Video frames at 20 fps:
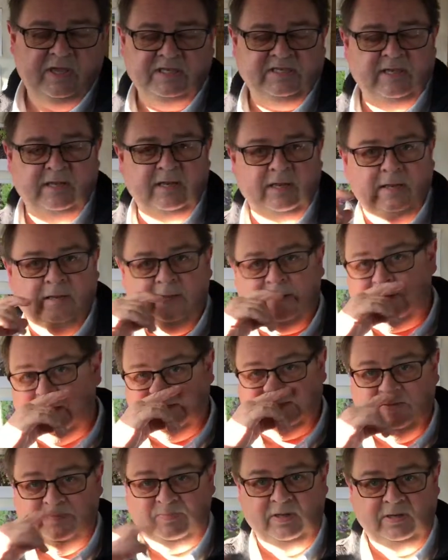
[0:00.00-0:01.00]
get any
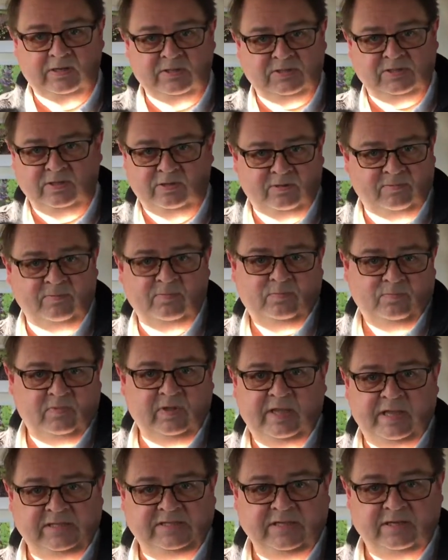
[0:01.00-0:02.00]
caterpillars that are
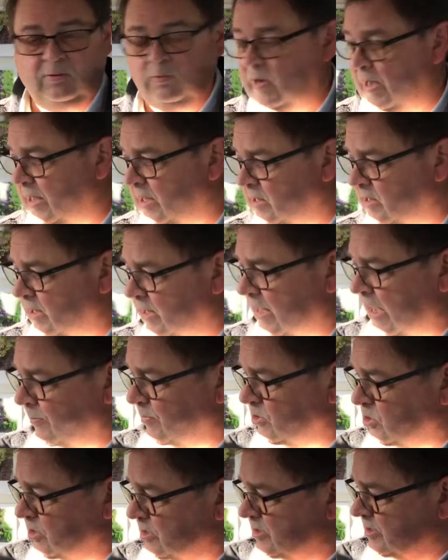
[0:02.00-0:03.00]
eating away at
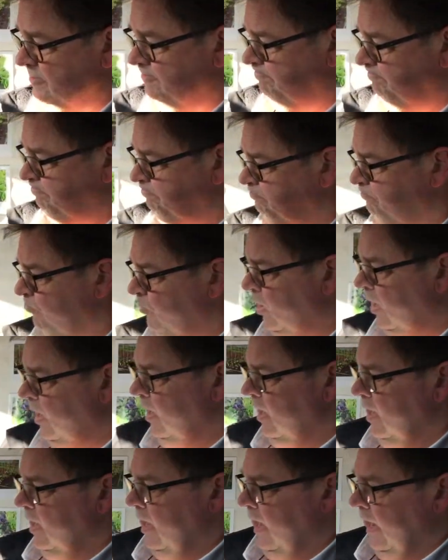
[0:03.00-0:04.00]
cabbages.
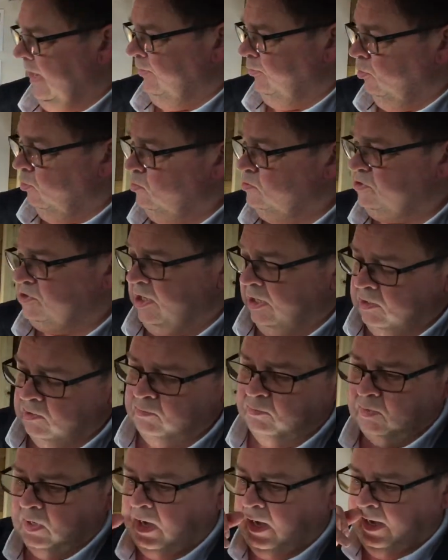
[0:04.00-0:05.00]
And
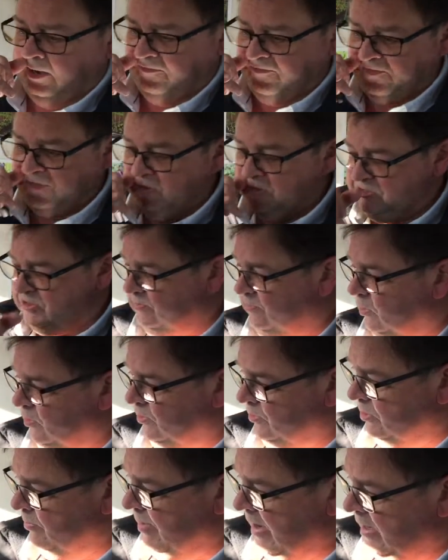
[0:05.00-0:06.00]
also, I first
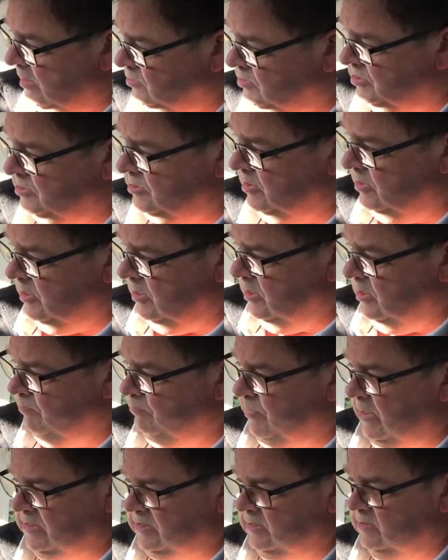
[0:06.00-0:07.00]
learned about
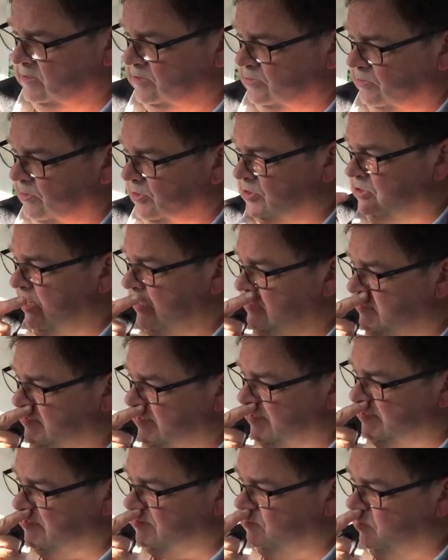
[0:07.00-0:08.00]
Bacillus
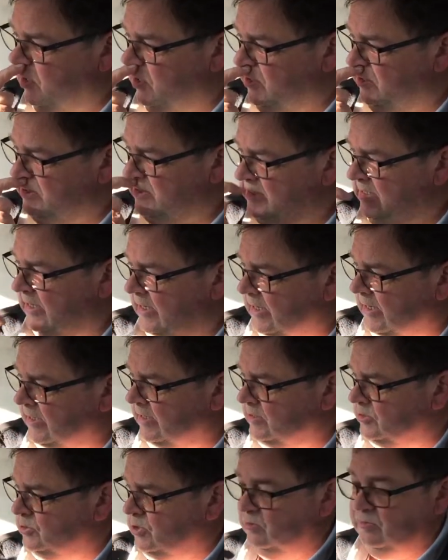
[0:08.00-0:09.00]
thuringiensis was
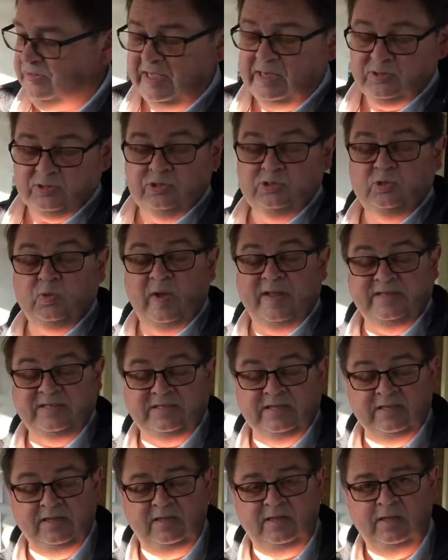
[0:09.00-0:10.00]
in
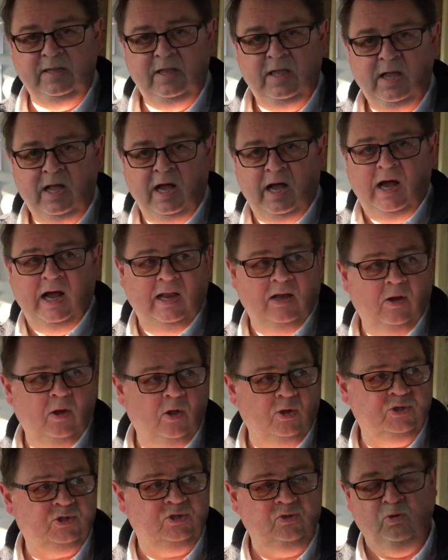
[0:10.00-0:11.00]
2020. I
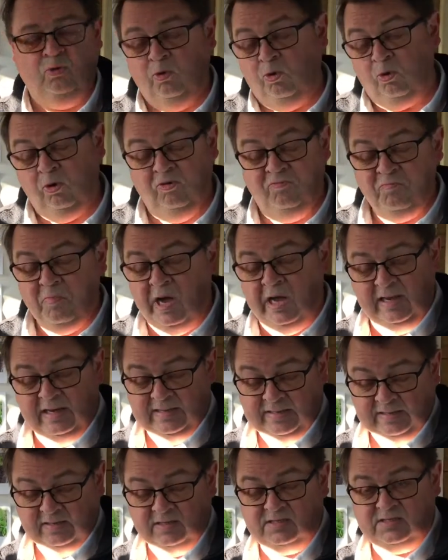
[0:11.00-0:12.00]
lost all of my
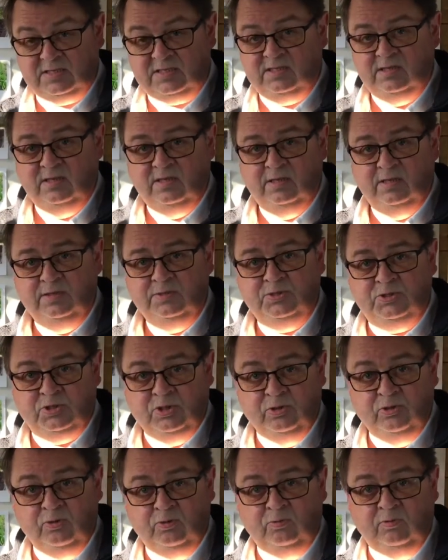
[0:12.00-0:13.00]
leeks
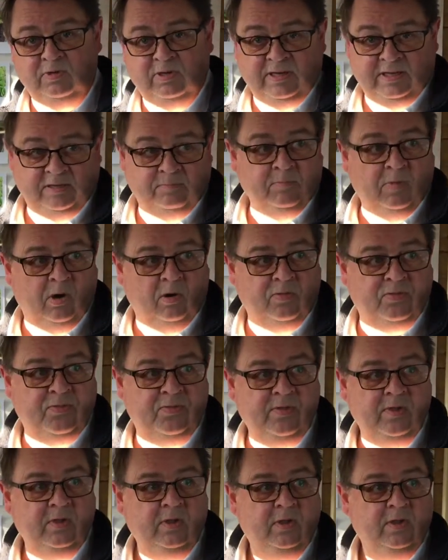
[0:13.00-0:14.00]
to leek moth.
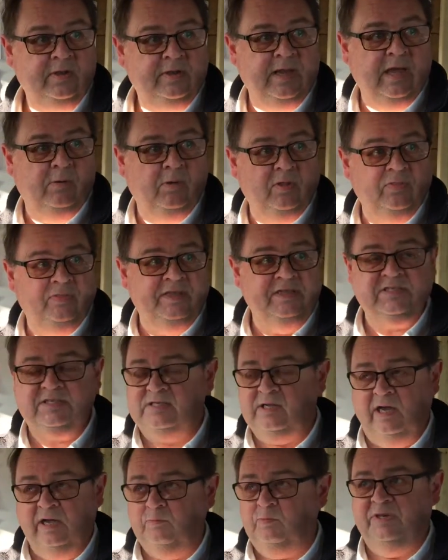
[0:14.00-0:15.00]
Now on this
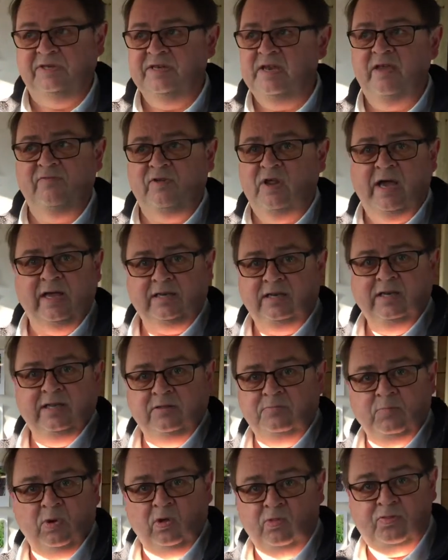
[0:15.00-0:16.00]
site we'd never had
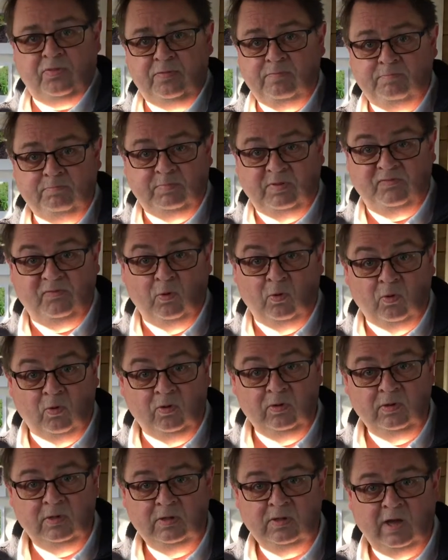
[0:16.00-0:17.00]
leek moth before.
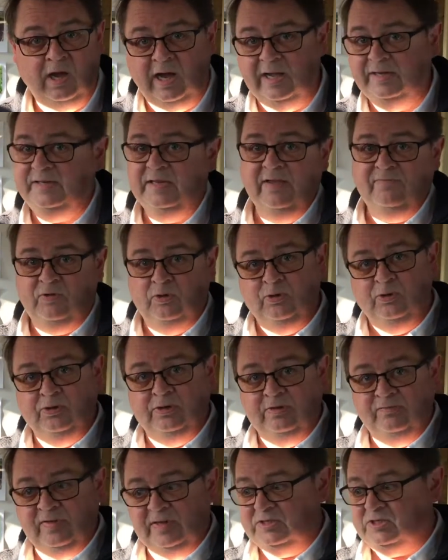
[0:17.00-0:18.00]
I'd never
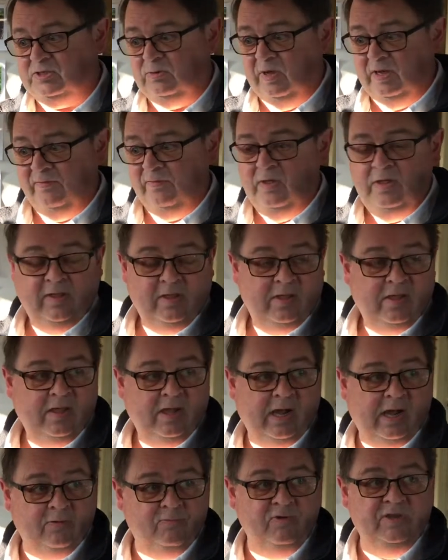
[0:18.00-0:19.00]
heard of it, so
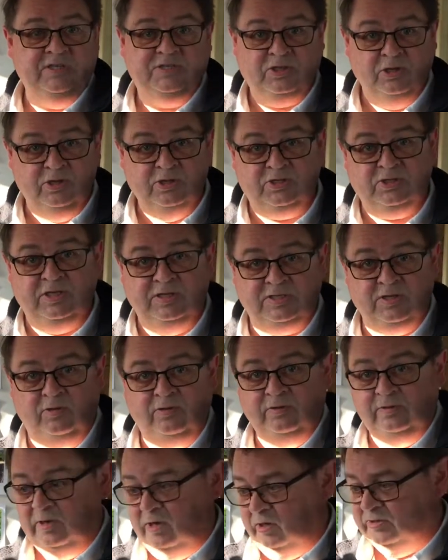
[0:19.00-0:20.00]
I researched it
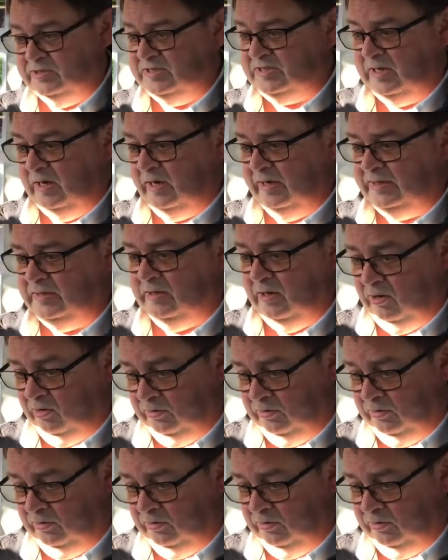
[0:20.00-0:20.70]
online,